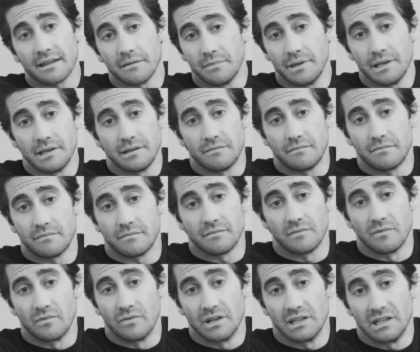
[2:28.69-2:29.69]
can be
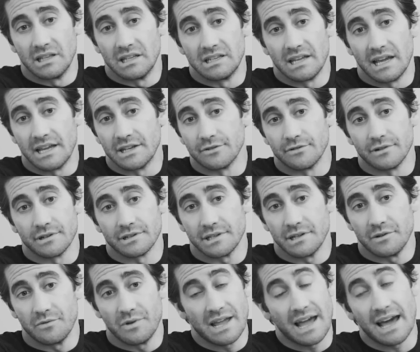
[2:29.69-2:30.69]
really
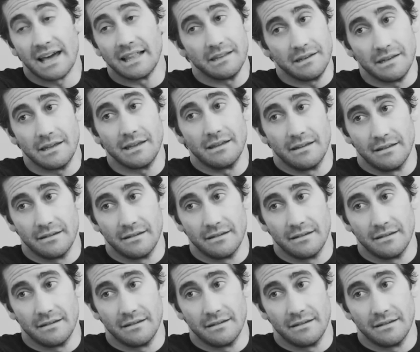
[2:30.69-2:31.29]
dangerous in reality.